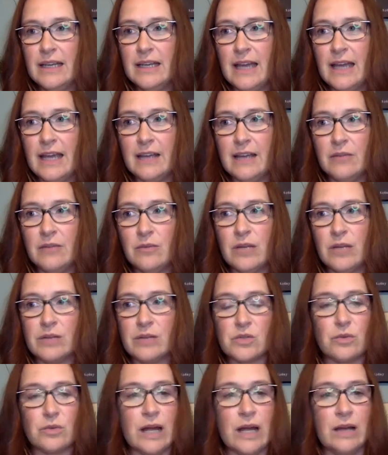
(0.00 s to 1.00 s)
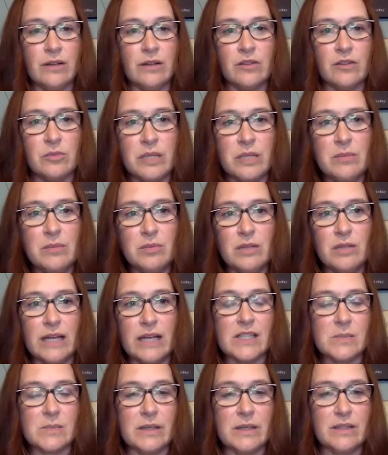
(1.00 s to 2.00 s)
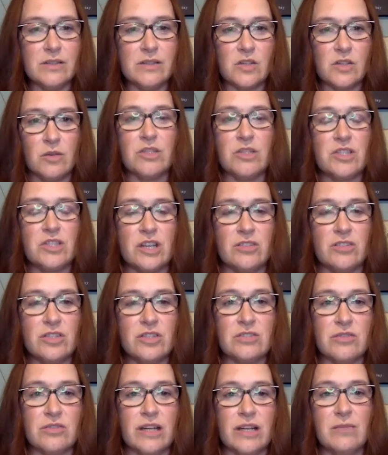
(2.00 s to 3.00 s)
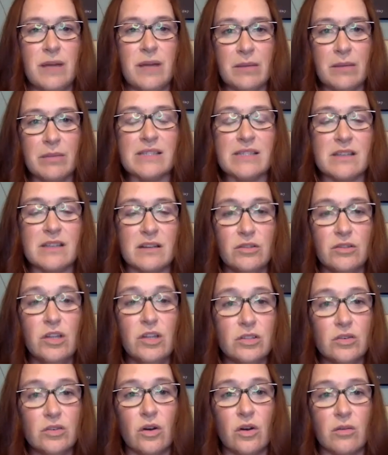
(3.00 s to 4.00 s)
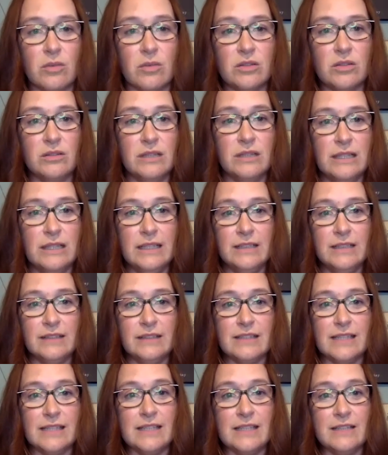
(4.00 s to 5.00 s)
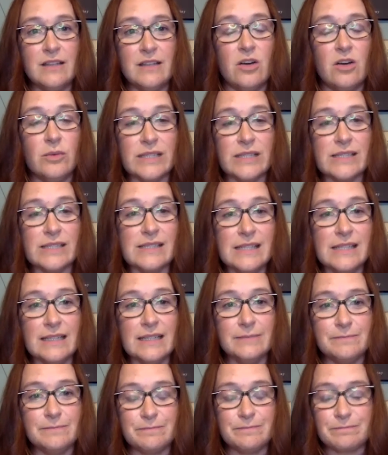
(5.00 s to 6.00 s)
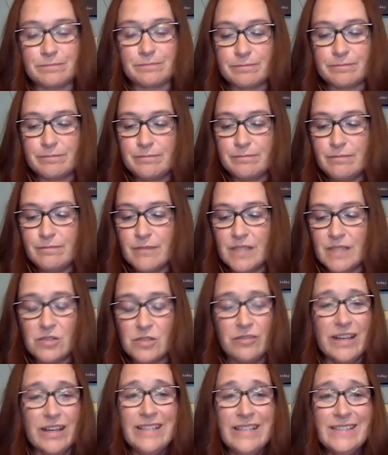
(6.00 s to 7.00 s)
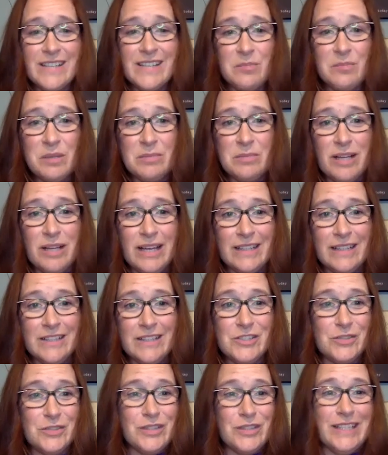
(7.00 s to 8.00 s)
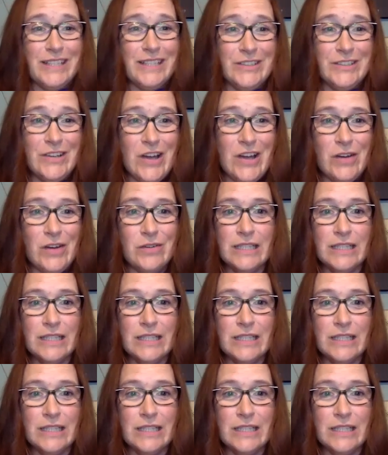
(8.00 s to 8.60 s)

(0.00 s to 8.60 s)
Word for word: And when I was around other people, I expended so much energy trying to make myself look normal that they didn't always see it. So if I didn't tell people I had an issue, they didn't know.